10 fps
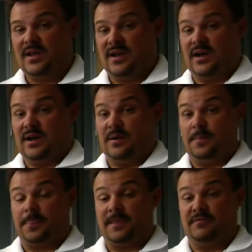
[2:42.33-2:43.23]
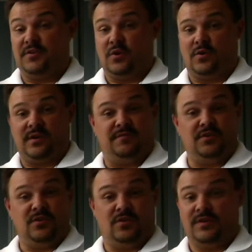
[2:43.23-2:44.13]
if
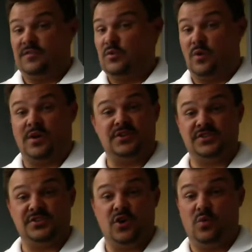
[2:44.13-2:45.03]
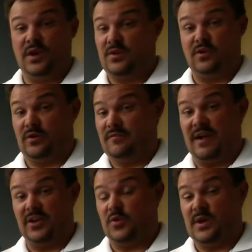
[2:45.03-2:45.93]
you want to just know what your
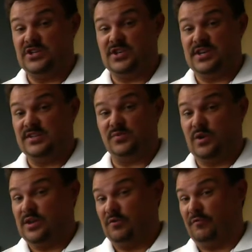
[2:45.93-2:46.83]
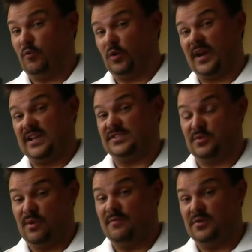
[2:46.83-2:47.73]
evaluation is, what your
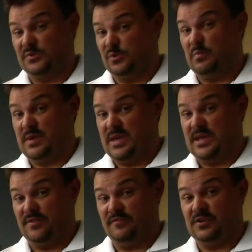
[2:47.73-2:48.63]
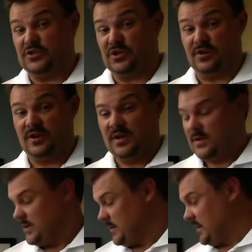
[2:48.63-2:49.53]
forecasted revenues will be in the future,
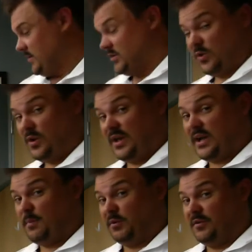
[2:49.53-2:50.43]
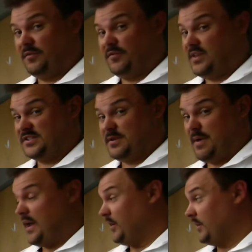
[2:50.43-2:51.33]
there's only a couple of things that
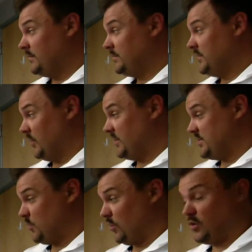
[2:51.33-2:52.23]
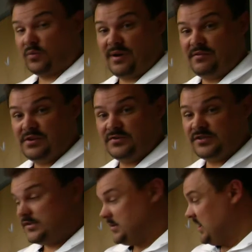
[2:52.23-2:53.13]
matter. Your historical
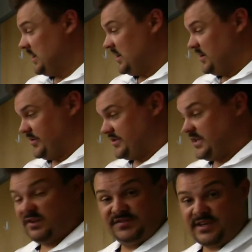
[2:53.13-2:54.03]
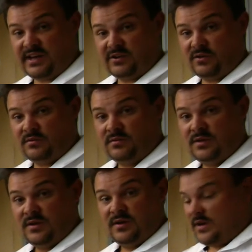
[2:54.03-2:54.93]
revenues, your sales cycle,
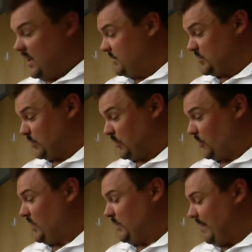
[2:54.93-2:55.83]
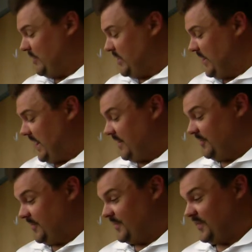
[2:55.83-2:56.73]
how much recurring revenue you
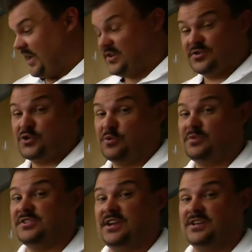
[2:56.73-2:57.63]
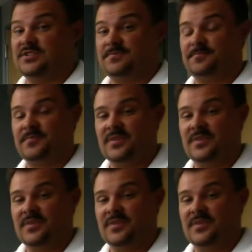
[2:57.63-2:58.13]
have, and your churn percentage.